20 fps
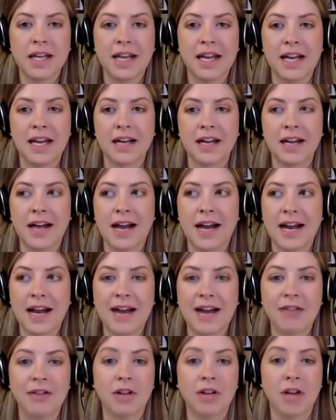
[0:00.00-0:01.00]
And I
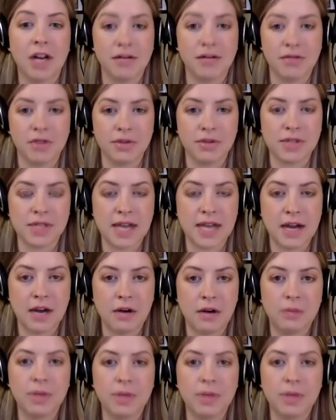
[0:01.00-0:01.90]
have a lot of those now.